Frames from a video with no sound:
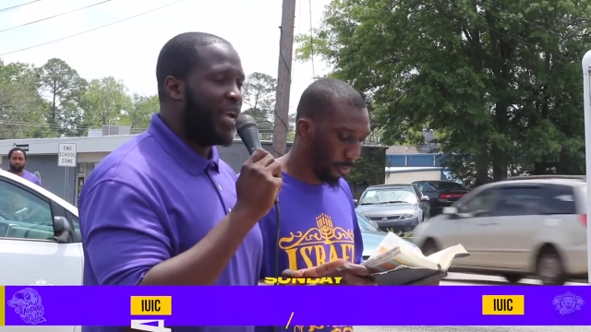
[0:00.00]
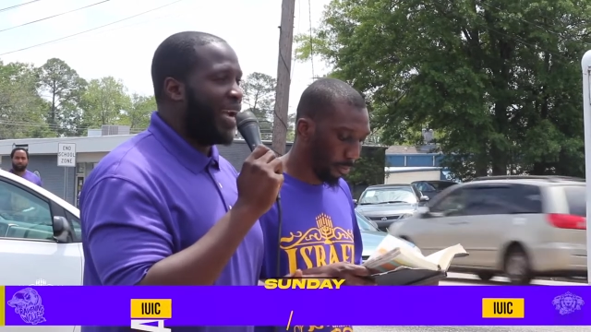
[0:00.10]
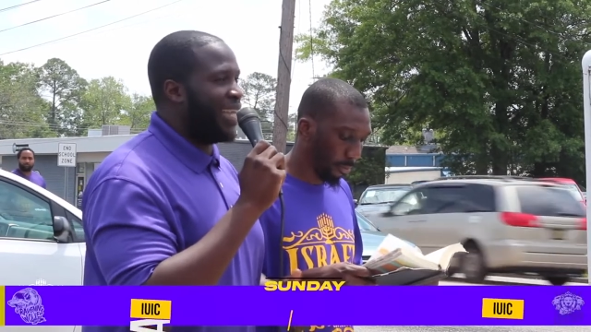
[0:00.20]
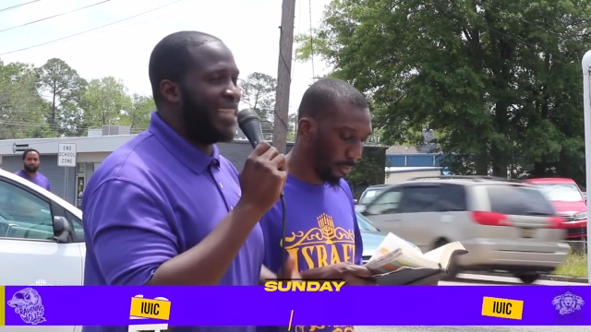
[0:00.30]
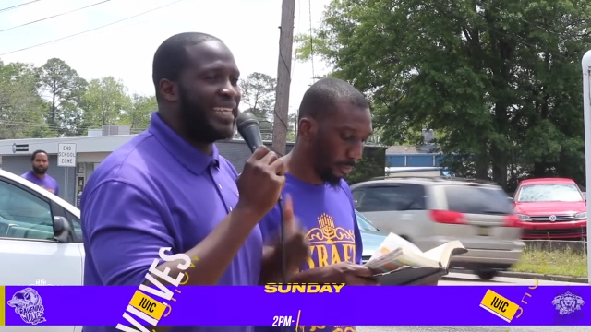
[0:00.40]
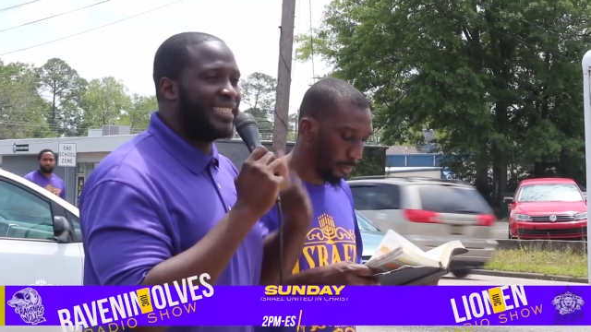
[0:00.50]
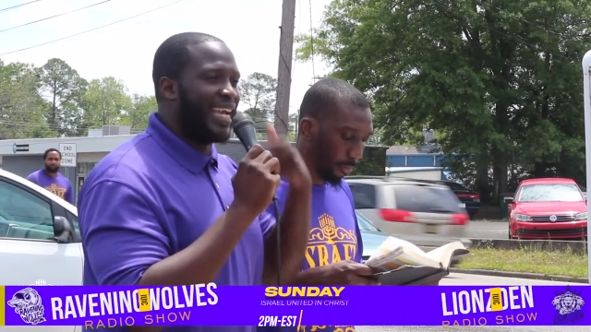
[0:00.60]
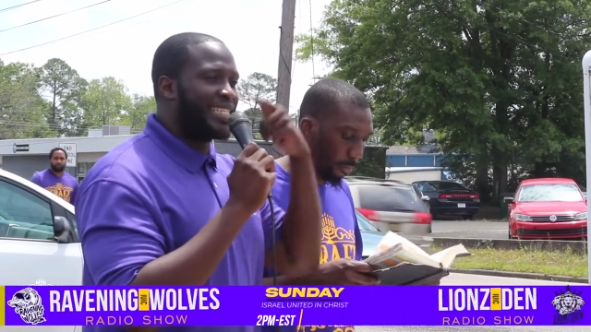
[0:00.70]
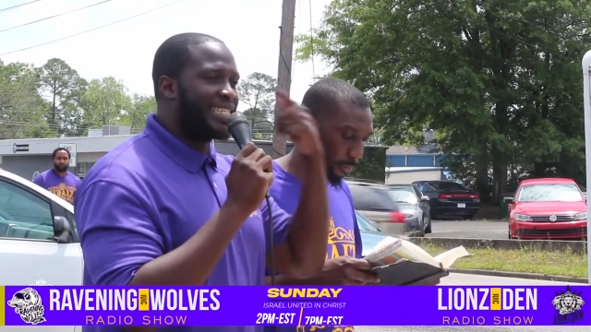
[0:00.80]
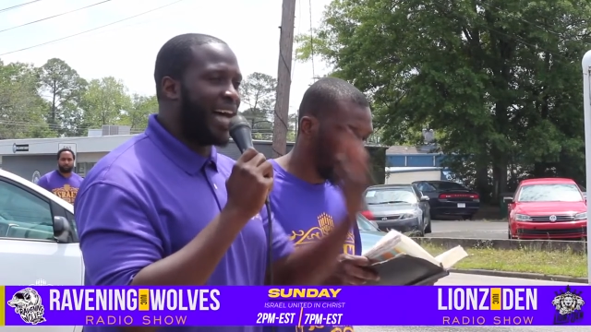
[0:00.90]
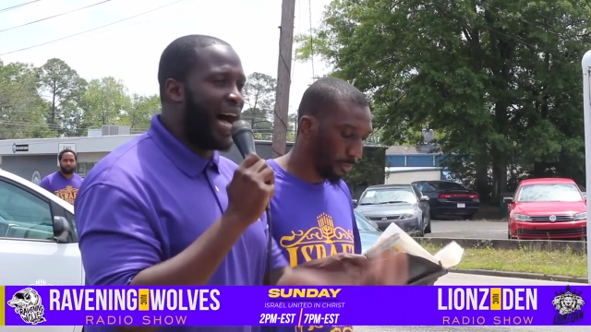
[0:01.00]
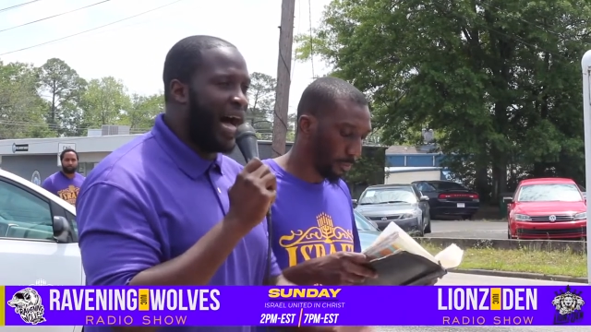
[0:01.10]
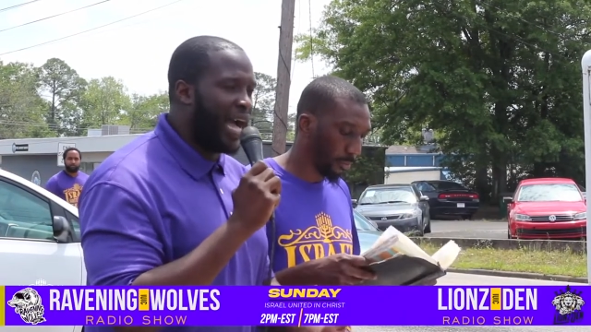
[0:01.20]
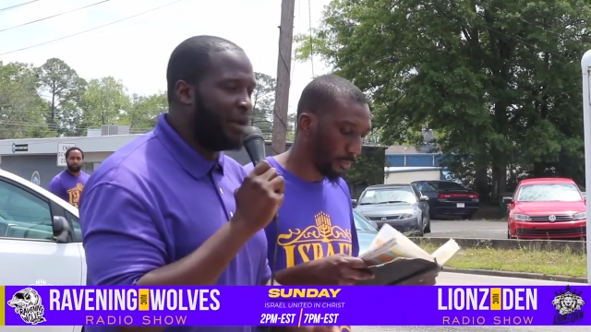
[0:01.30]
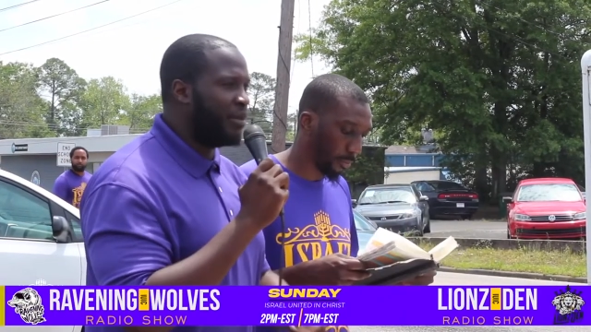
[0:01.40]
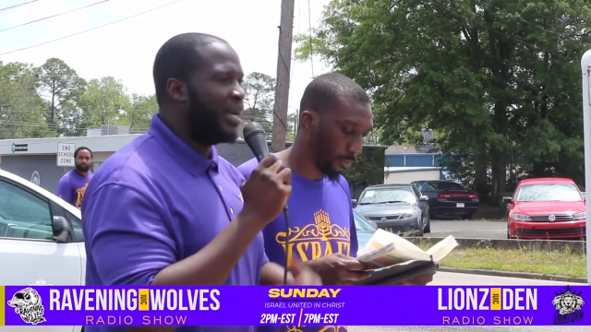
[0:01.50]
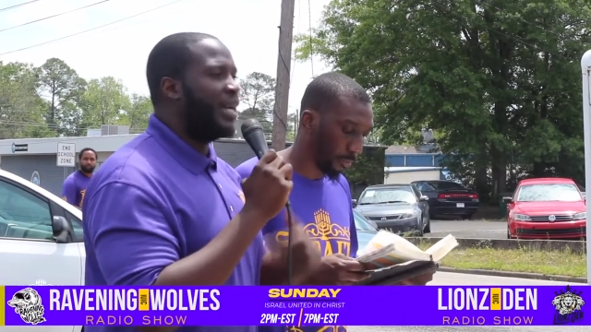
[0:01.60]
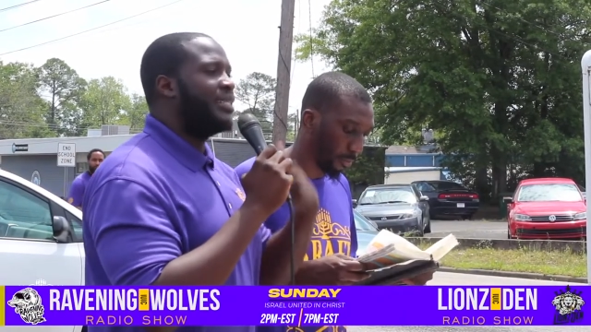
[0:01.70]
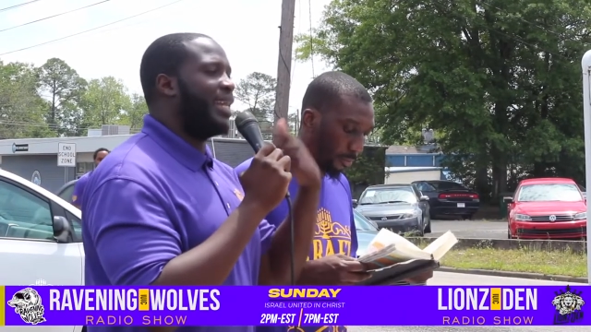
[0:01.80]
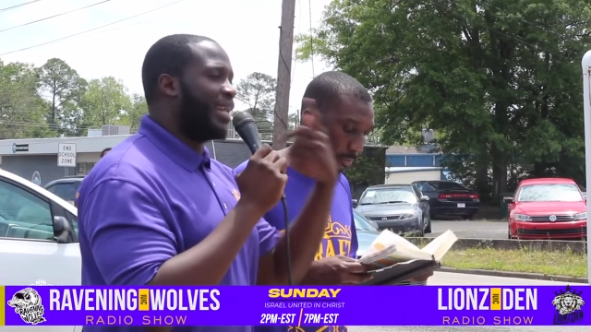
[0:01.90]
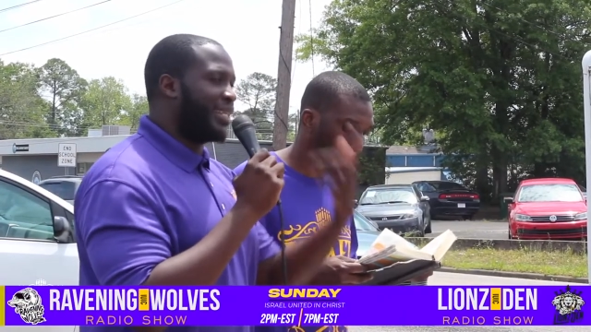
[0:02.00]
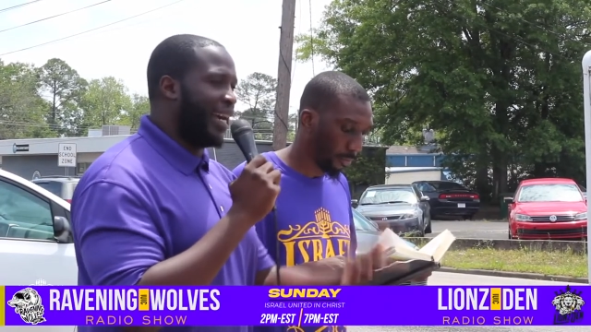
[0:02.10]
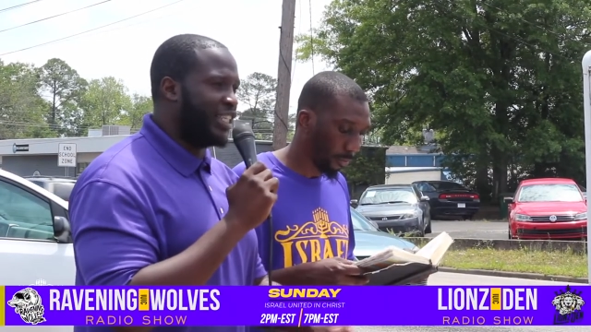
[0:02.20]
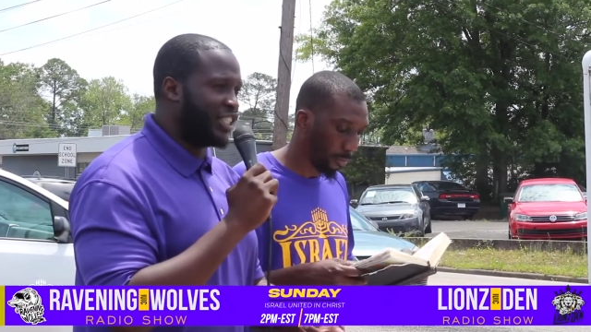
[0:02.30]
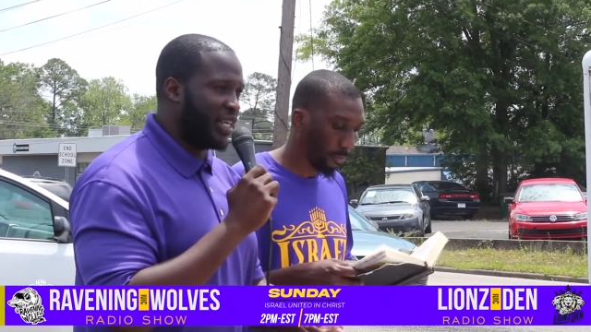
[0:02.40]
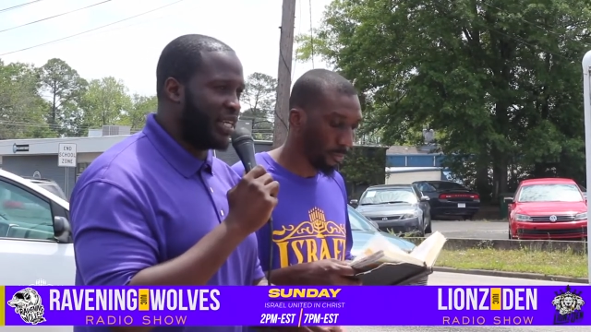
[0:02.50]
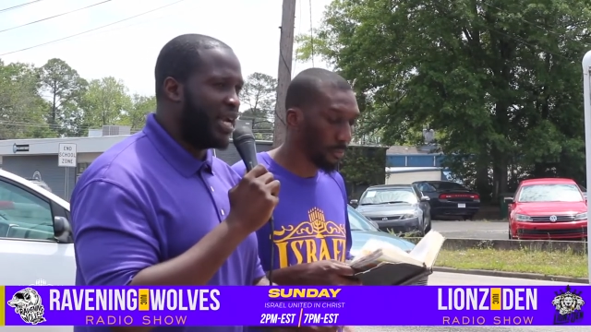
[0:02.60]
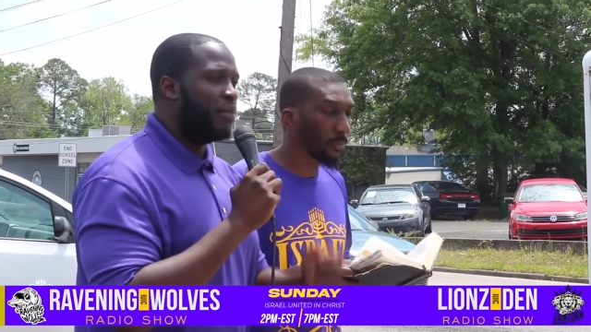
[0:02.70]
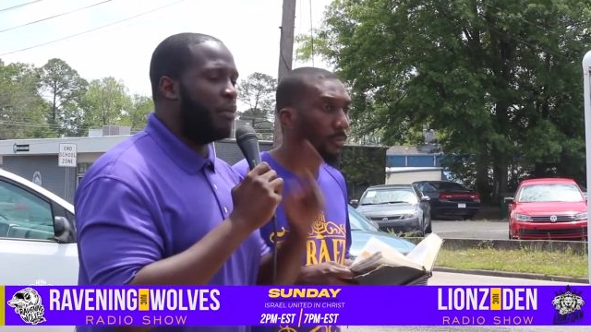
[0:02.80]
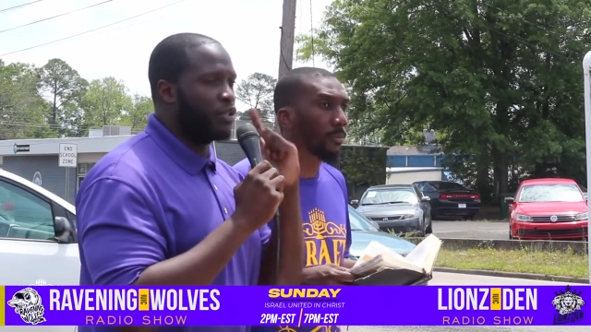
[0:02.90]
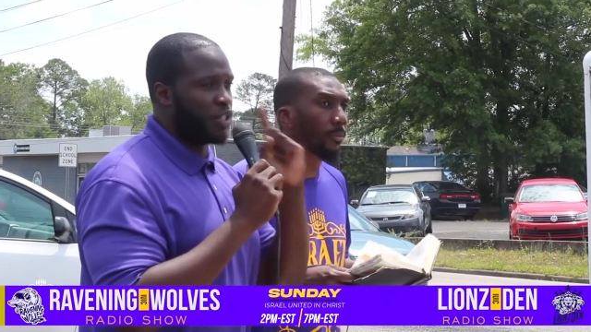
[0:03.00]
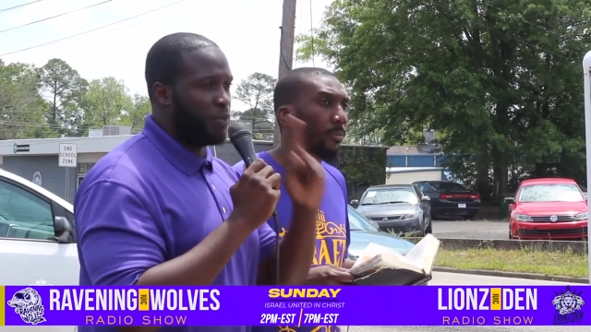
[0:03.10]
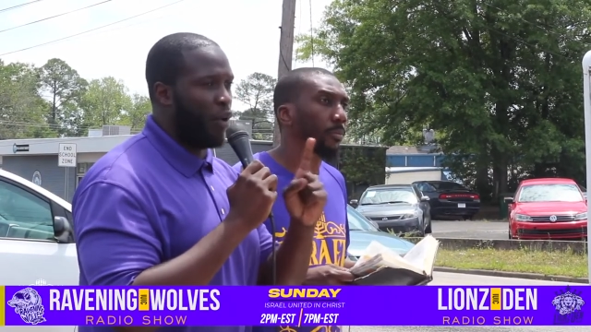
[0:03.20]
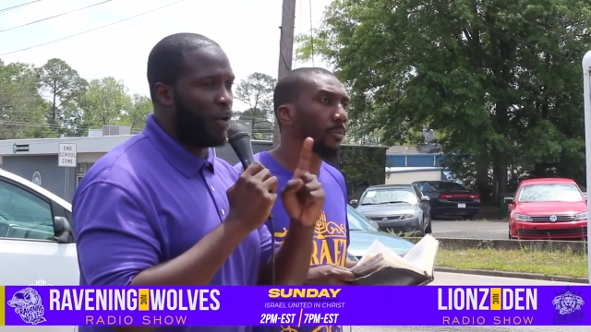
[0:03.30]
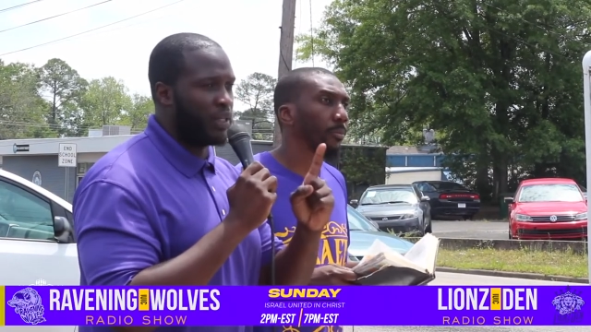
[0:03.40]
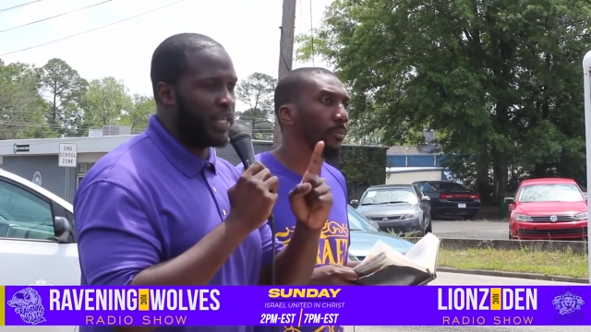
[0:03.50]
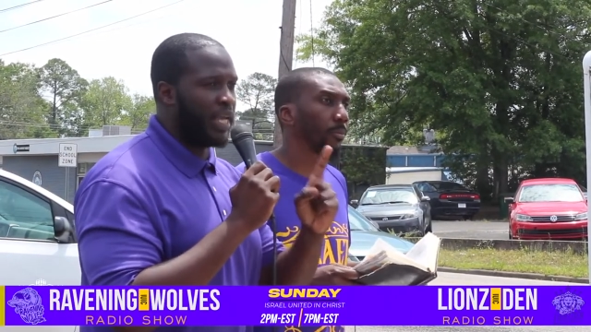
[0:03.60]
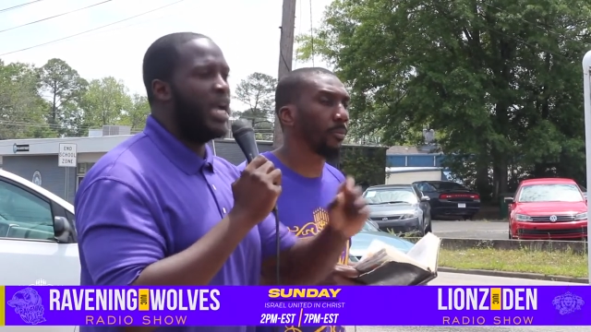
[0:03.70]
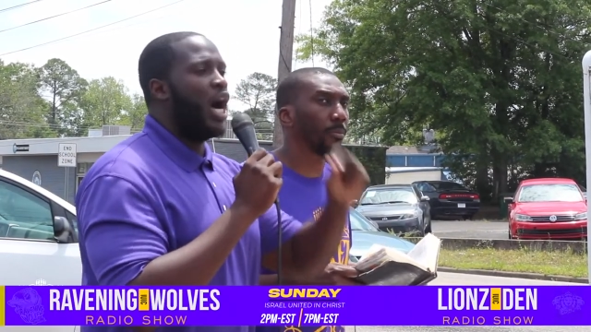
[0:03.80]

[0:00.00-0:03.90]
Speaker 1: And that takes time, dedication, most importantly,